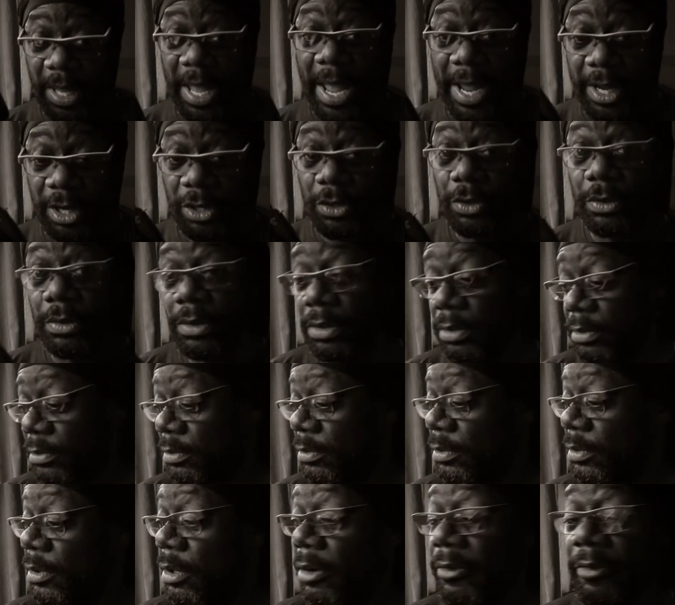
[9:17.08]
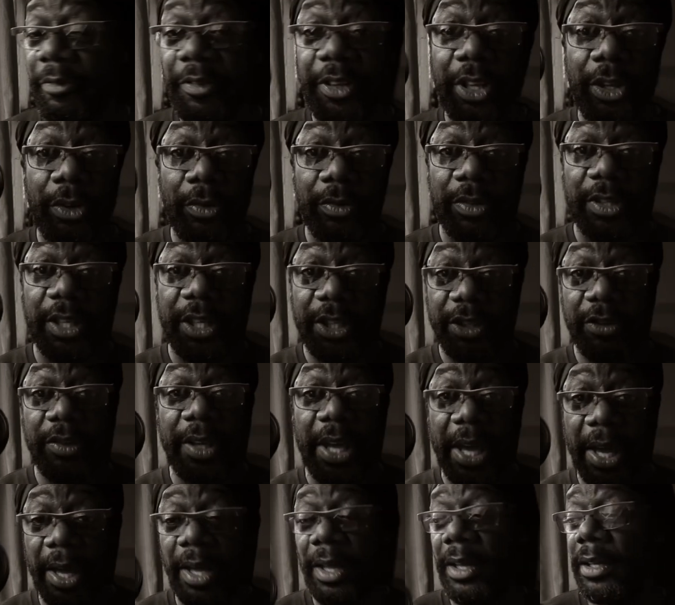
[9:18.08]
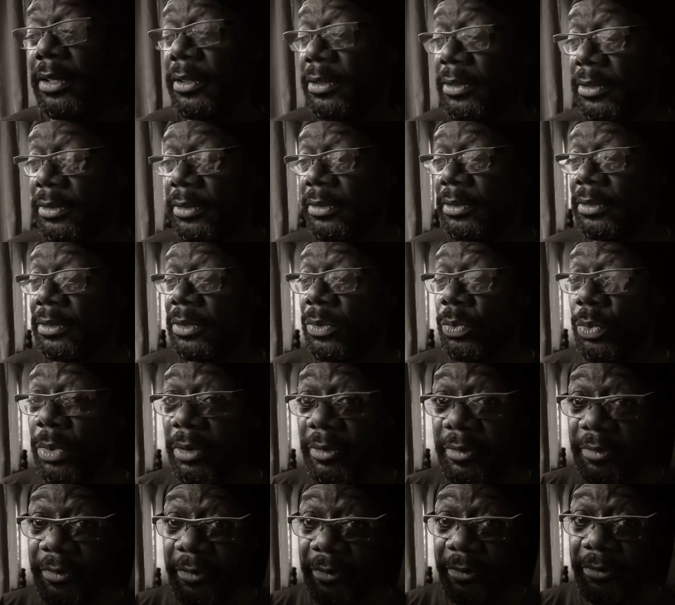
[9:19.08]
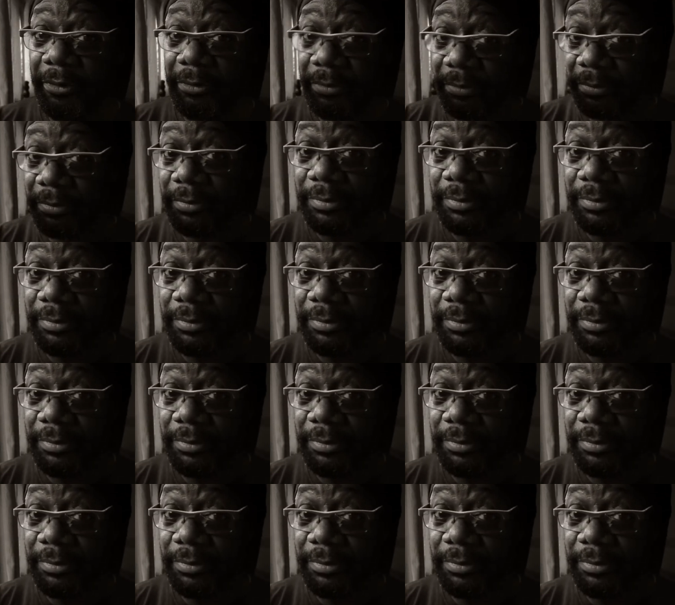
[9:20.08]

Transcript: angle of view that you get with,